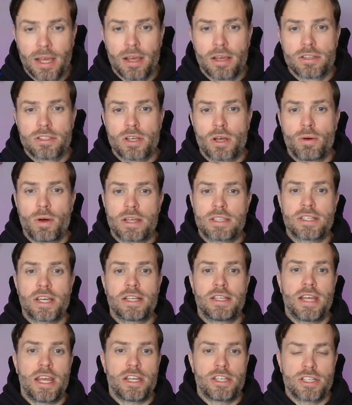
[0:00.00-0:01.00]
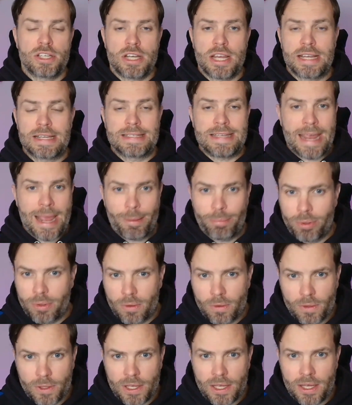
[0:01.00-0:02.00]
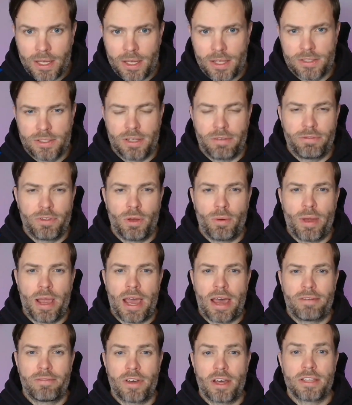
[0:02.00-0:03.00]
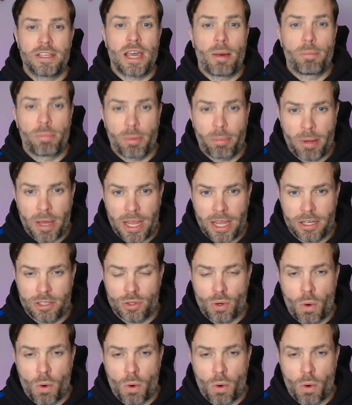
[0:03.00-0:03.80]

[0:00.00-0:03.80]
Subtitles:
So a citation example is if you have a Yelp page